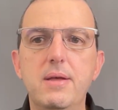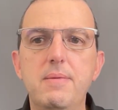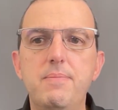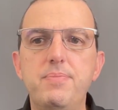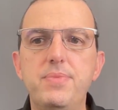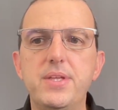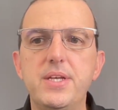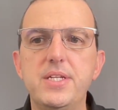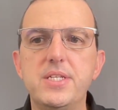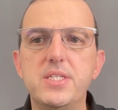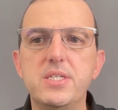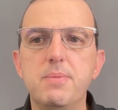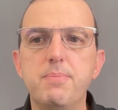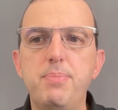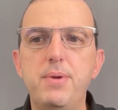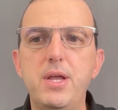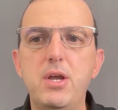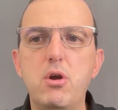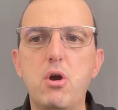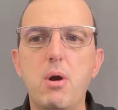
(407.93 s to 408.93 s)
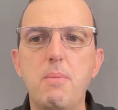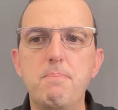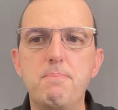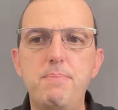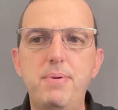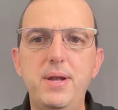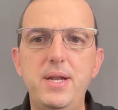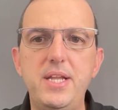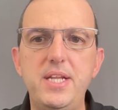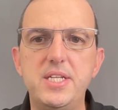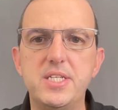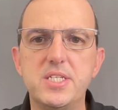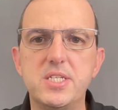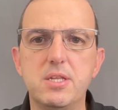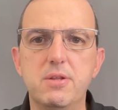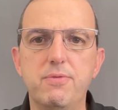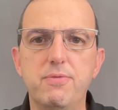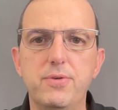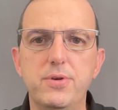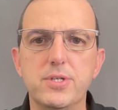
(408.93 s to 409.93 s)
It simply completes
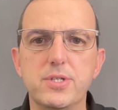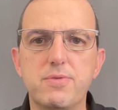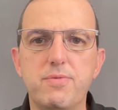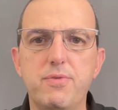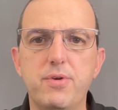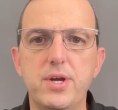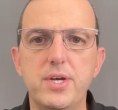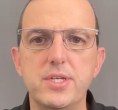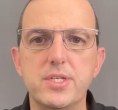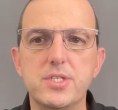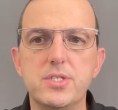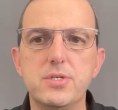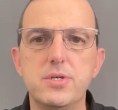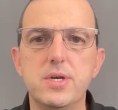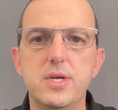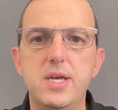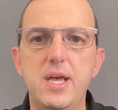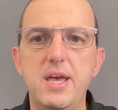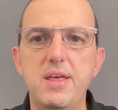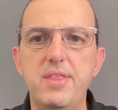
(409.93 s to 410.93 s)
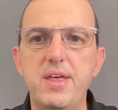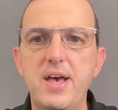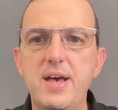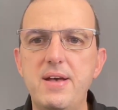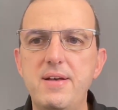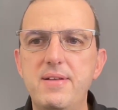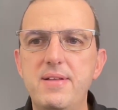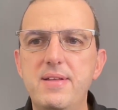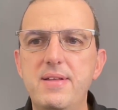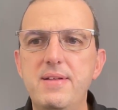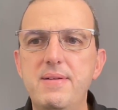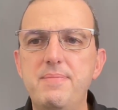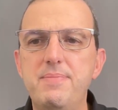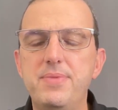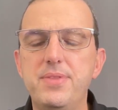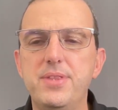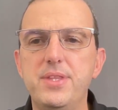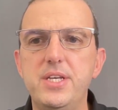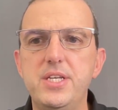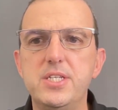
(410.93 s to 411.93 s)
the first phrase. Together,
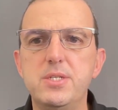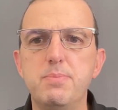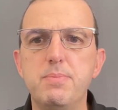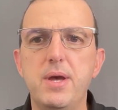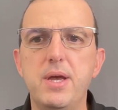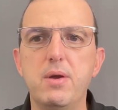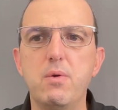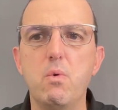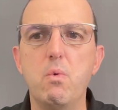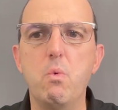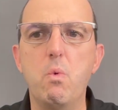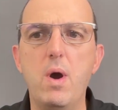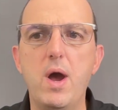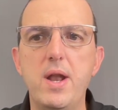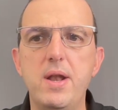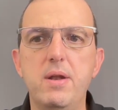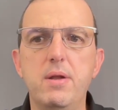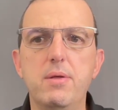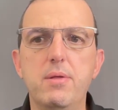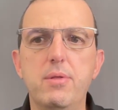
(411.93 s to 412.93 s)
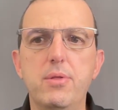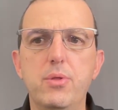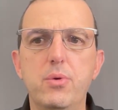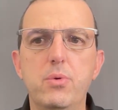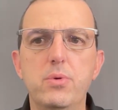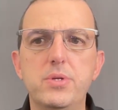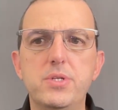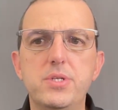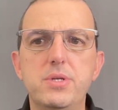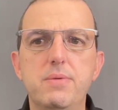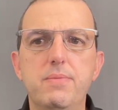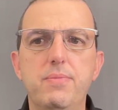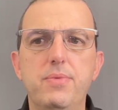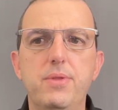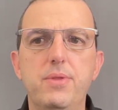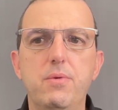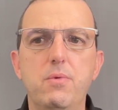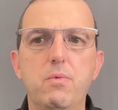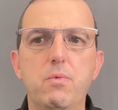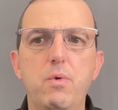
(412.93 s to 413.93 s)
these make one thought.
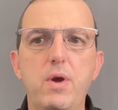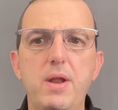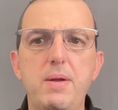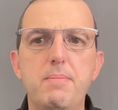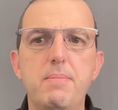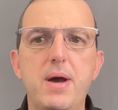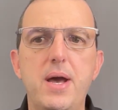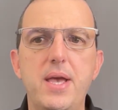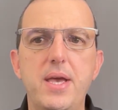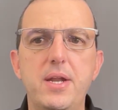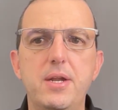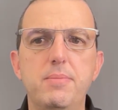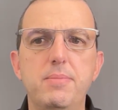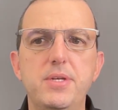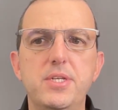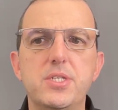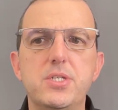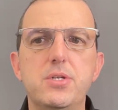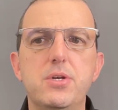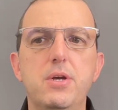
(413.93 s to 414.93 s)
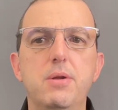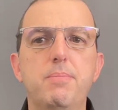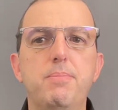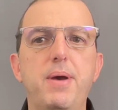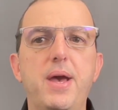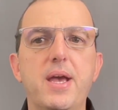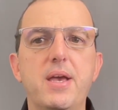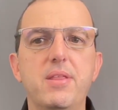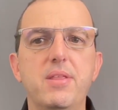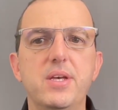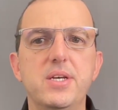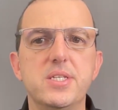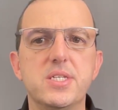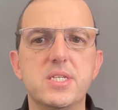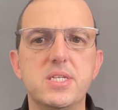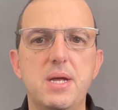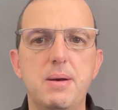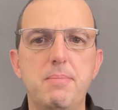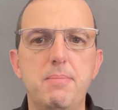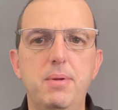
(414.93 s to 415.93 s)
When my enemies turn back, they
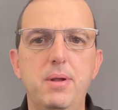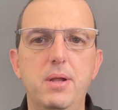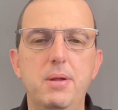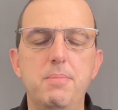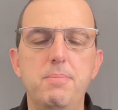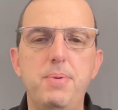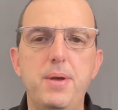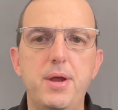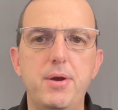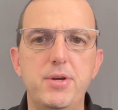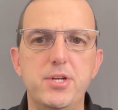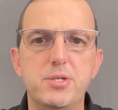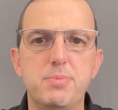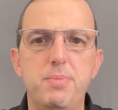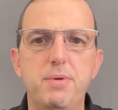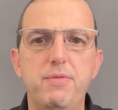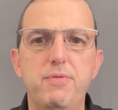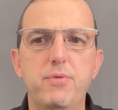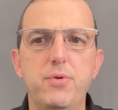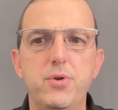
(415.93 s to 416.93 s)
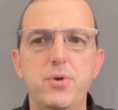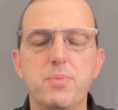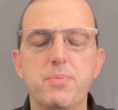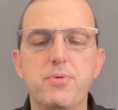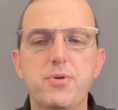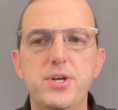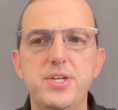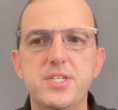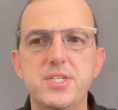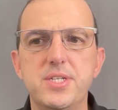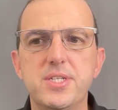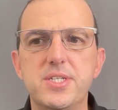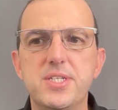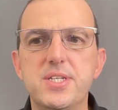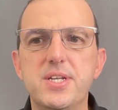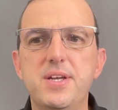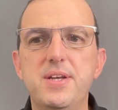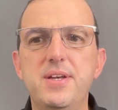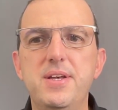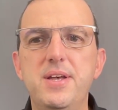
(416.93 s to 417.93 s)
stumble and perish before your
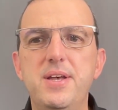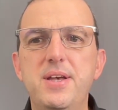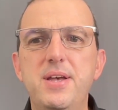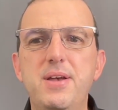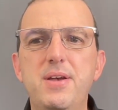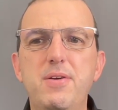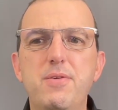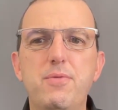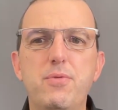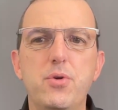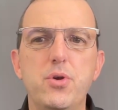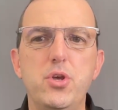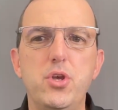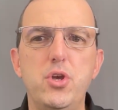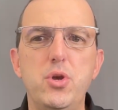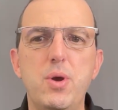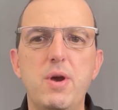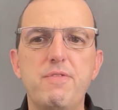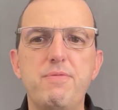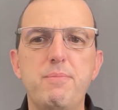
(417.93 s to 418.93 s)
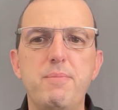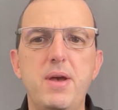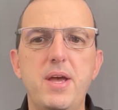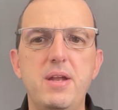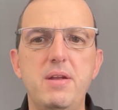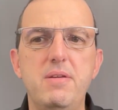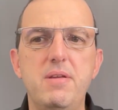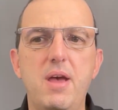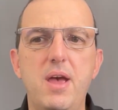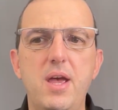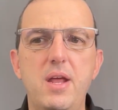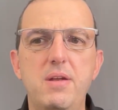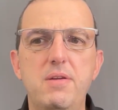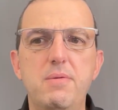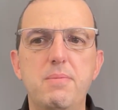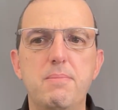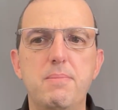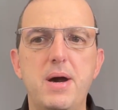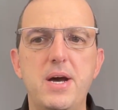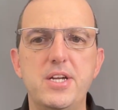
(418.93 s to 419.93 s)
presence. For you have
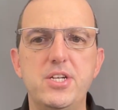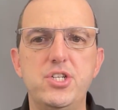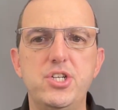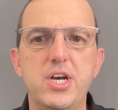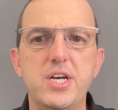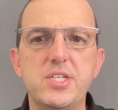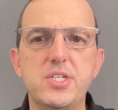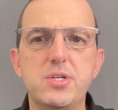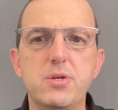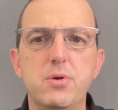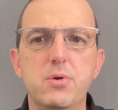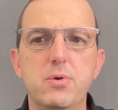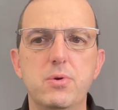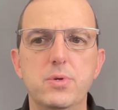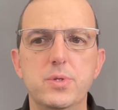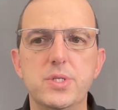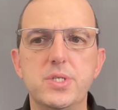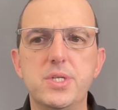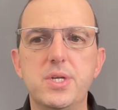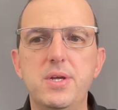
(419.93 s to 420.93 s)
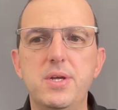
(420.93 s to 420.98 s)
maintained my just cause.